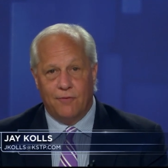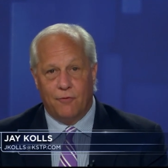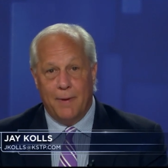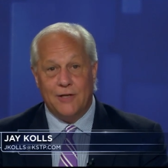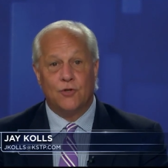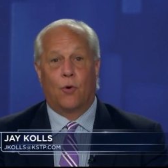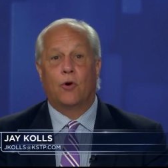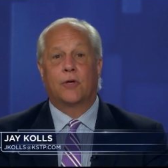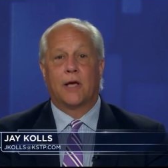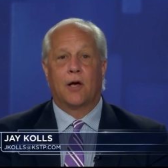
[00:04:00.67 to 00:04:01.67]
for information,
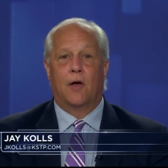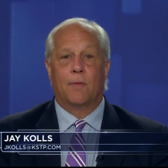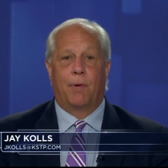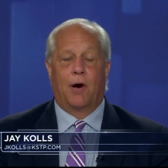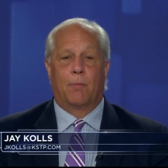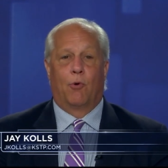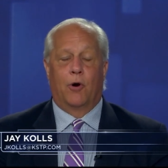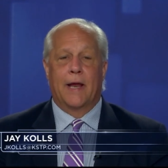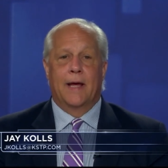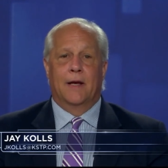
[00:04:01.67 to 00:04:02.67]
or you can call the park board